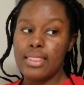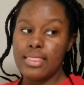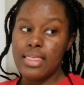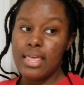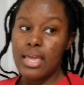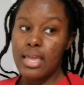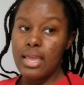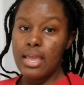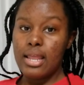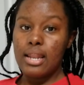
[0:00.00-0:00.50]

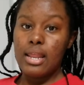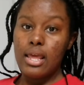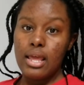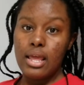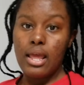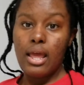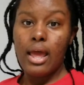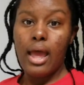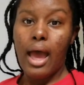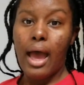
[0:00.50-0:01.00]
then
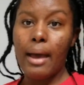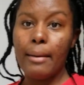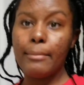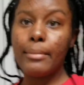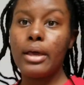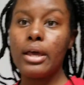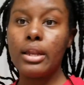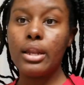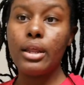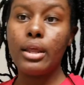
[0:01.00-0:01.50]
I'm
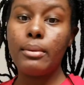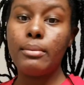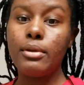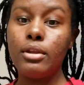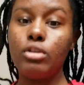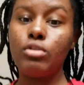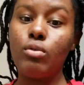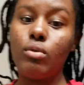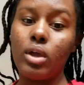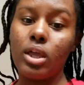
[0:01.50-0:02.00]
gonna be
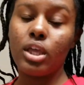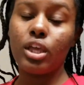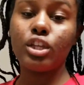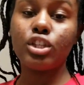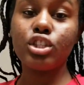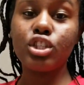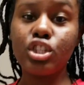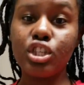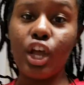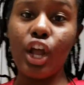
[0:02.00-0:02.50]
doing
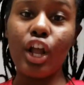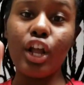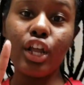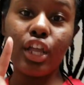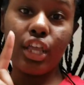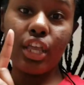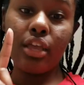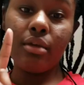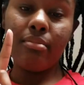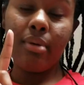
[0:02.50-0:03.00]

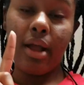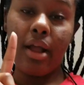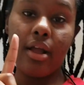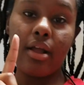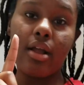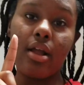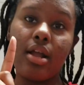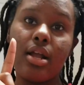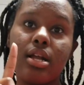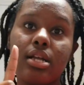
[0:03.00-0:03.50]
turkey
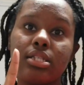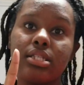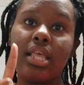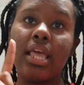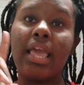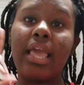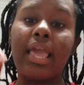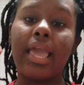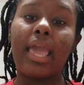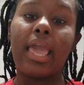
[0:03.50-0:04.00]
burgers
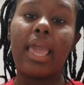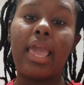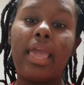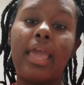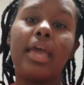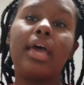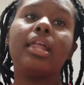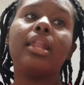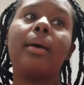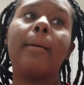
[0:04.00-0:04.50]

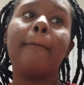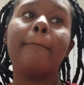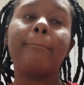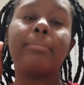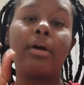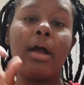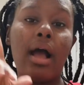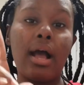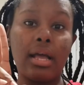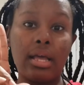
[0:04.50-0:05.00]
and
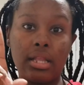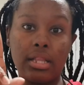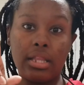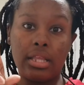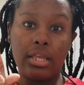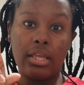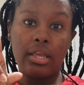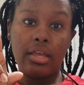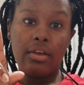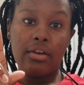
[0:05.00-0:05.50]

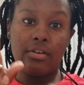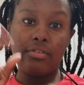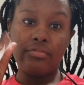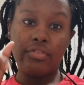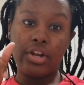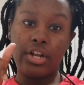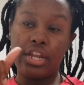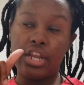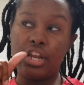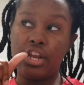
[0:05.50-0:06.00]
broccoli
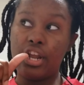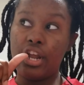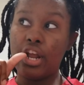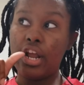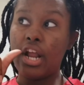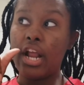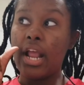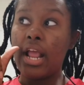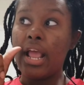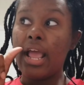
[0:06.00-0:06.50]
for dinner.
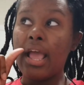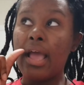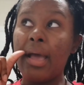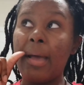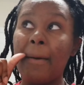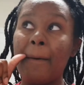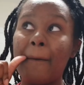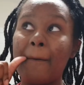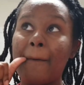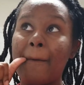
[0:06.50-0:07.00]

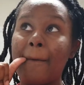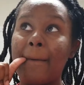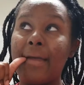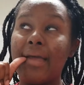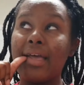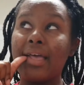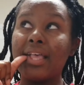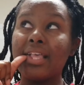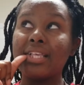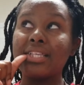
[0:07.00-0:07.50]

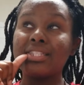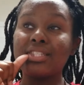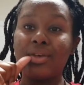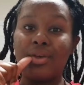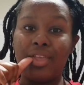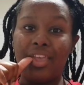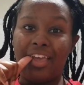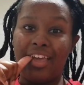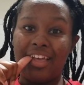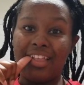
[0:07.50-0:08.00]
So
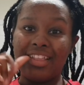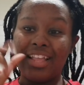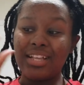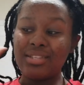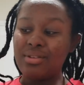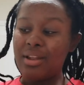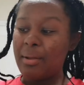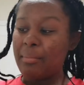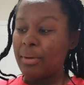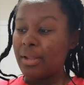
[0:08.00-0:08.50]
yeah, that's
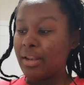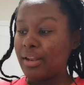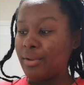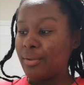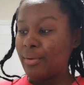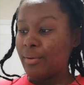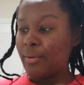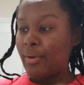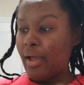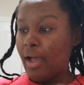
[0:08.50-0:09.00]
what I'm gonna
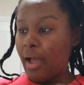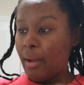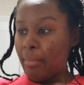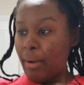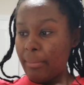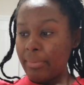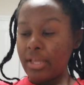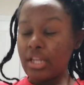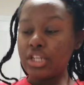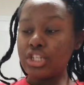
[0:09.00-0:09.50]
do. I'm
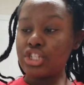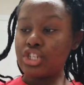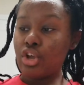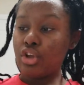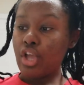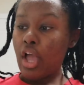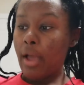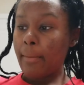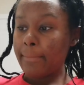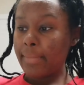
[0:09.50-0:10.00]
probably gonna show
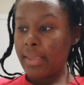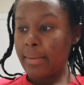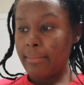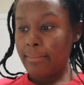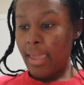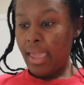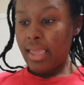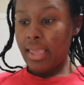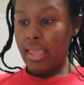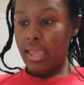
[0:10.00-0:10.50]
y'all me
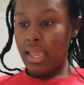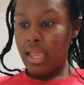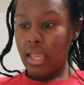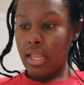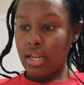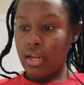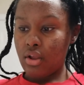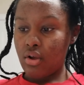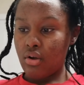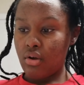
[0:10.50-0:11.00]
making